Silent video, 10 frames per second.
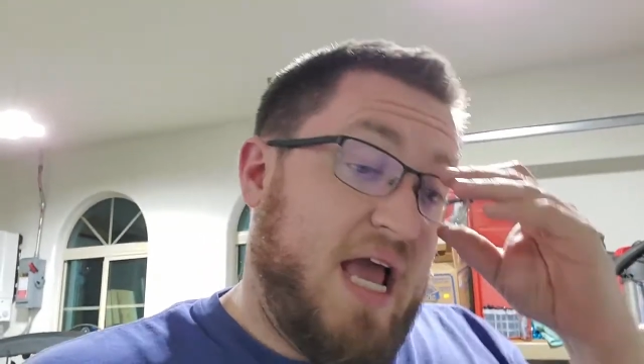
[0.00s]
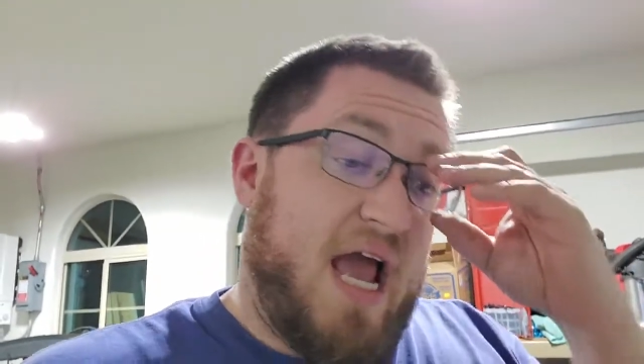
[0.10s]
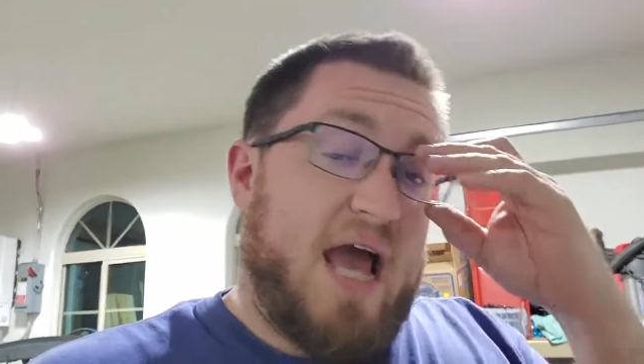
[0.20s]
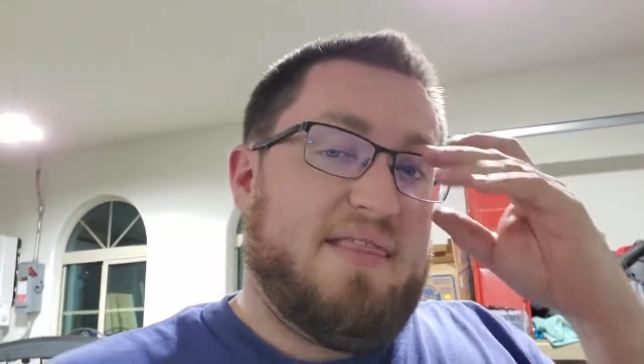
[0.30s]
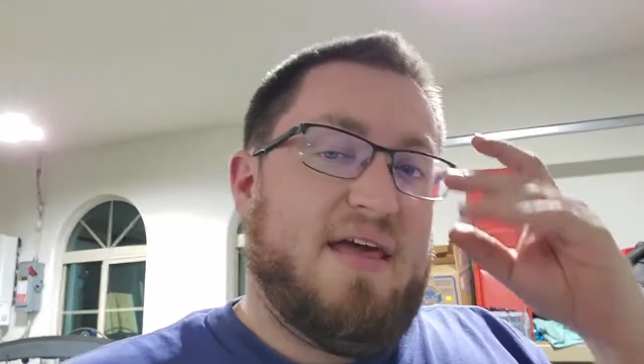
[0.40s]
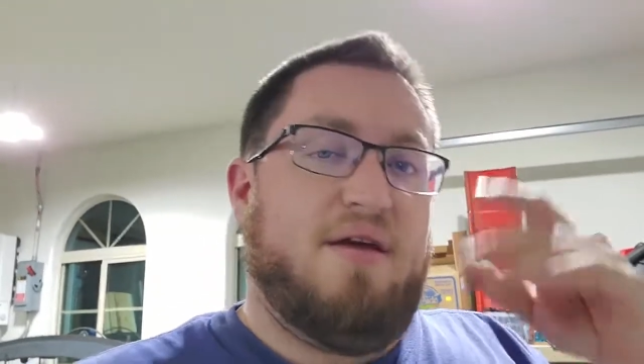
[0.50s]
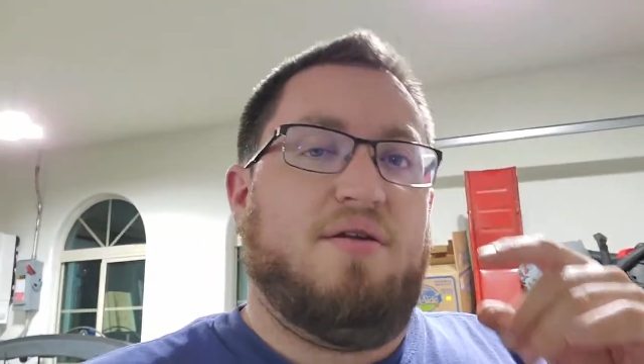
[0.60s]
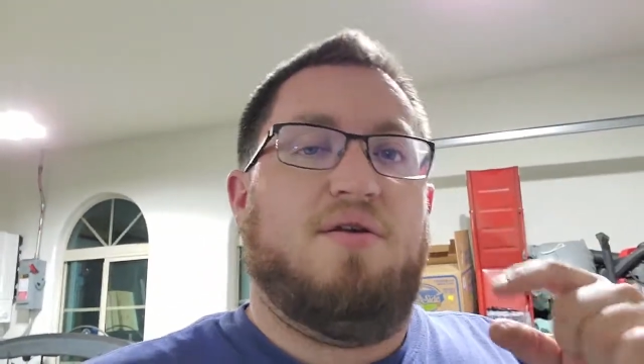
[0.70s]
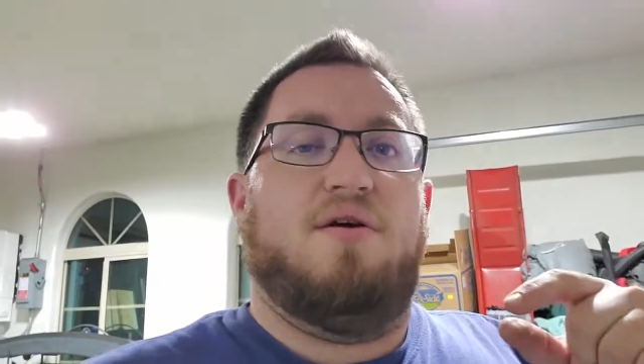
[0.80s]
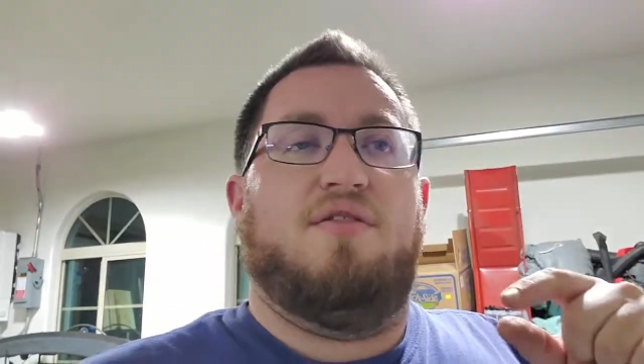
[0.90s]
And
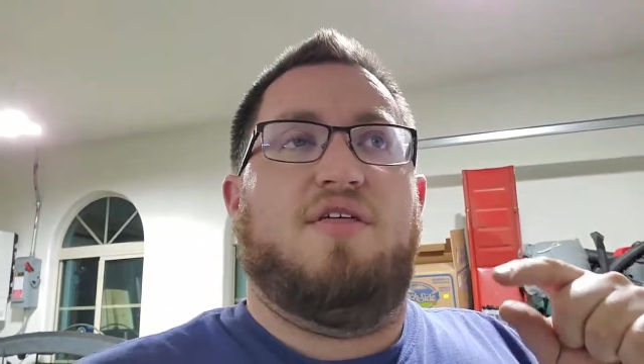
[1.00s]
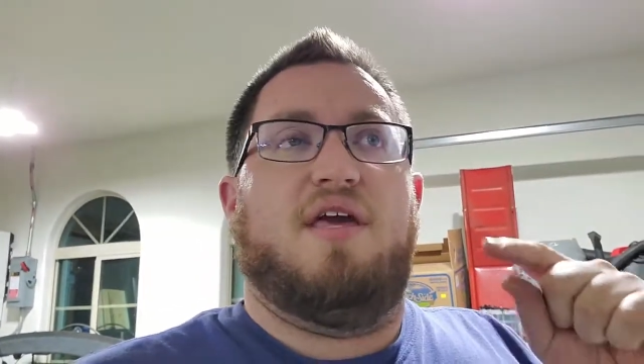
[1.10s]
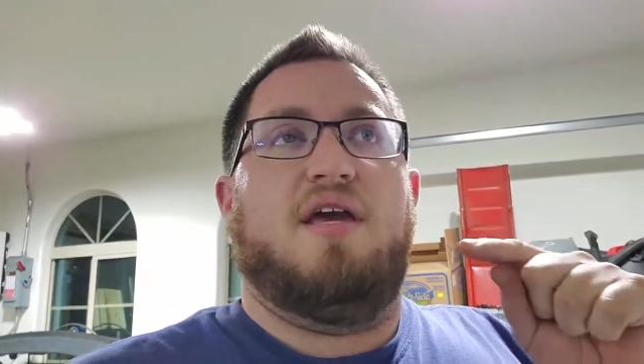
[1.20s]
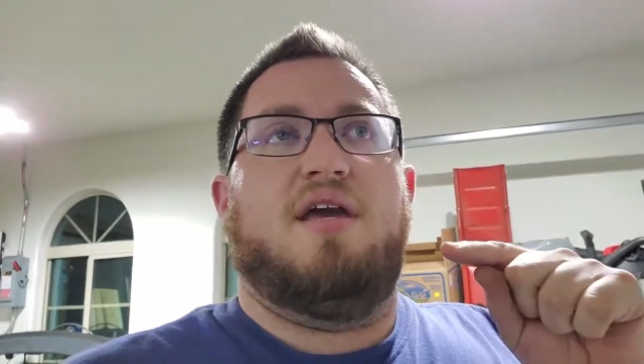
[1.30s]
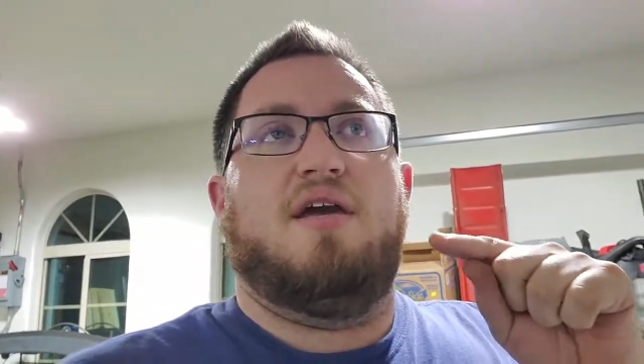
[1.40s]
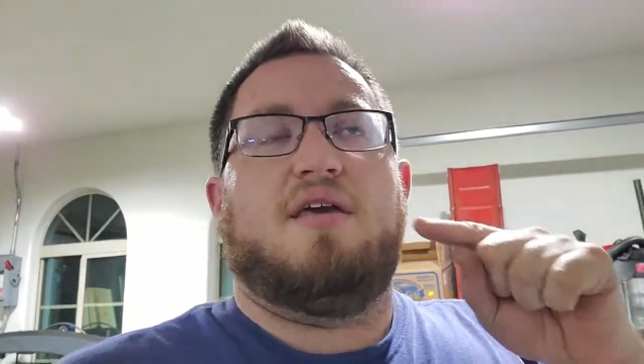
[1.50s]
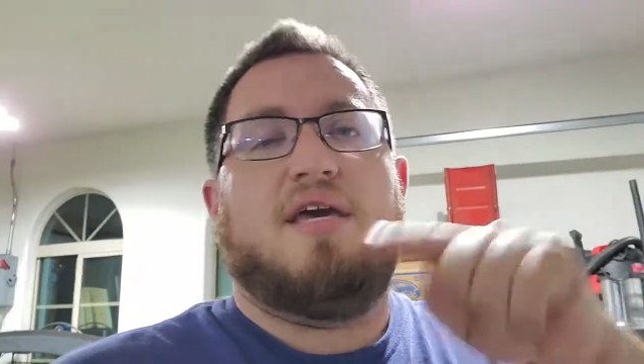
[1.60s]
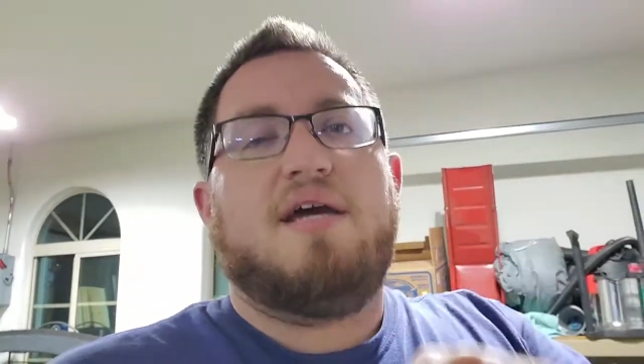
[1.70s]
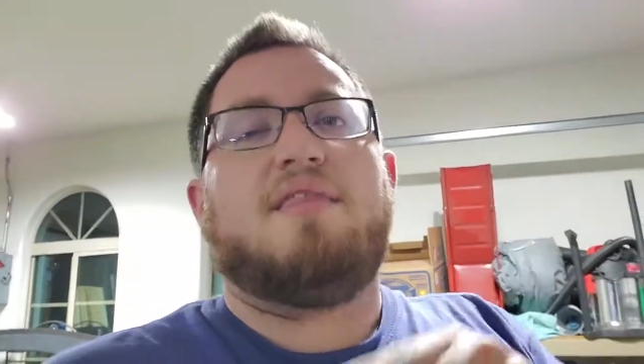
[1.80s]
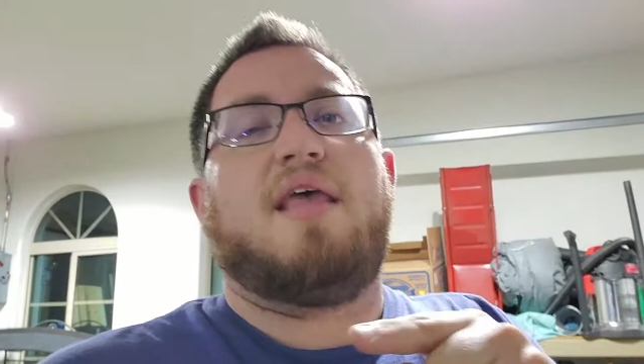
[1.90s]
then the
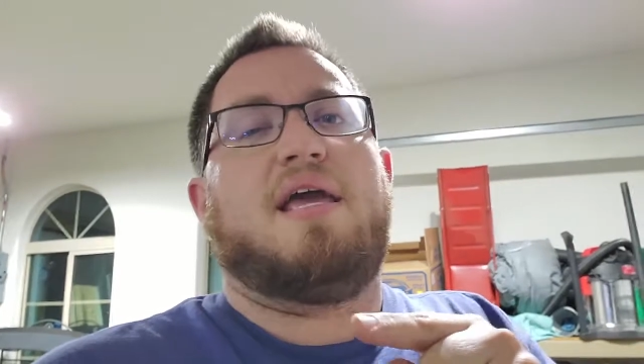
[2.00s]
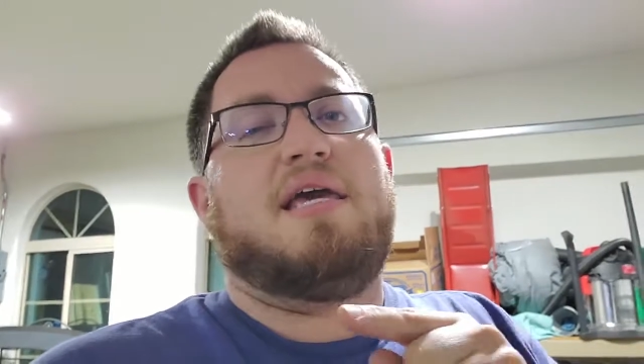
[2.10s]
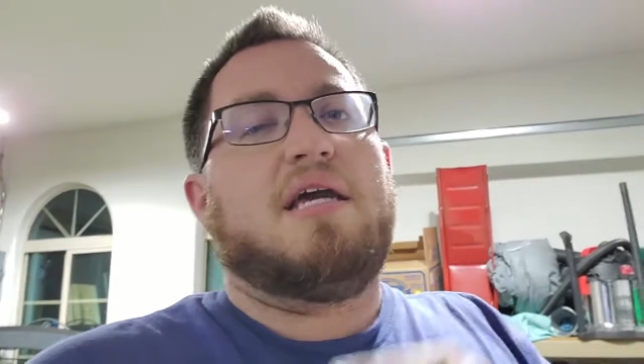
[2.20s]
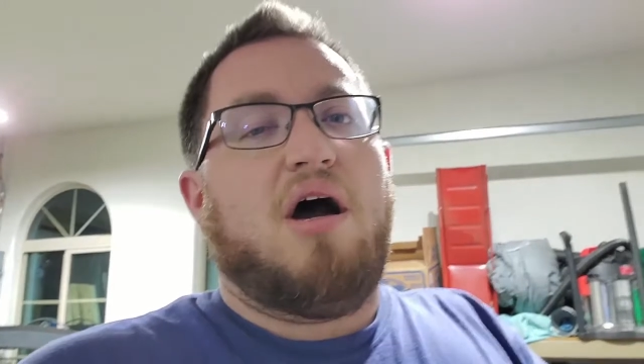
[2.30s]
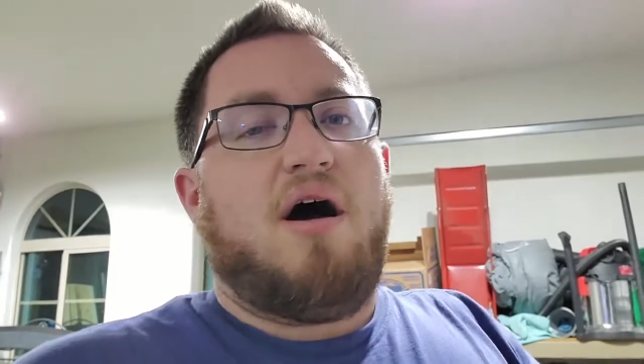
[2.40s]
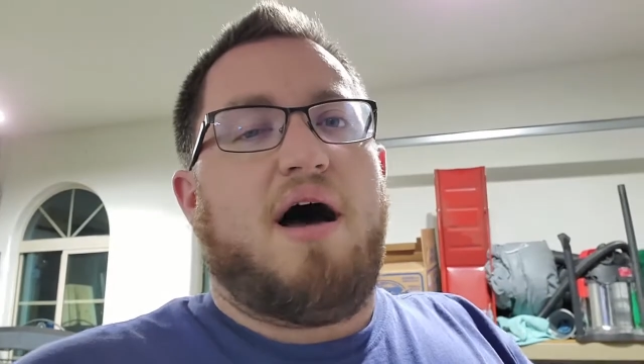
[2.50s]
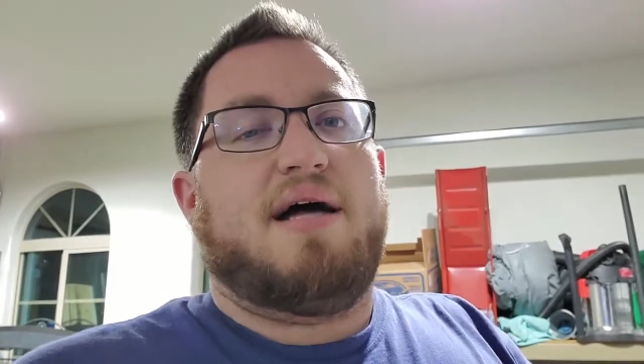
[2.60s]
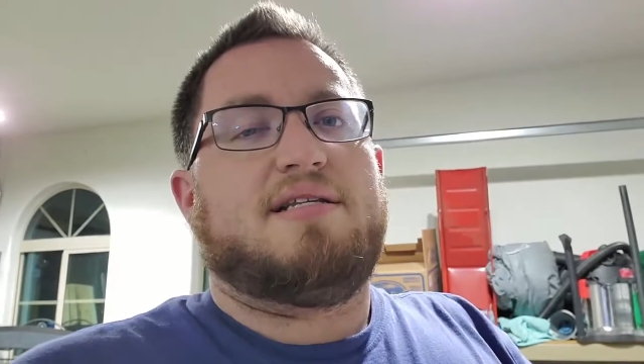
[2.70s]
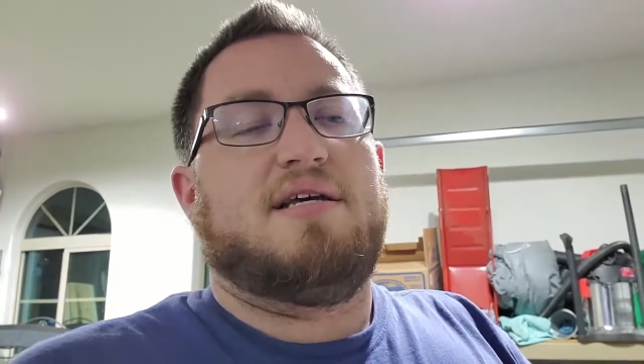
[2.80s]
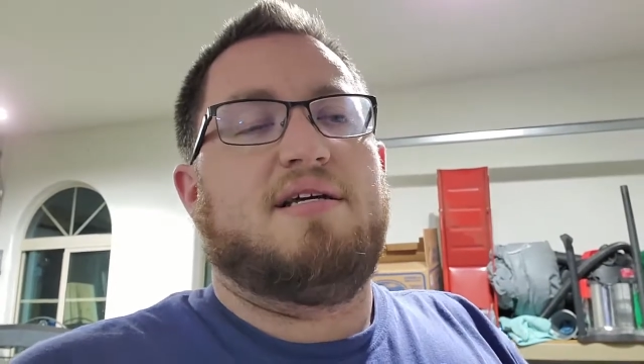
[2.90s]
kit that he got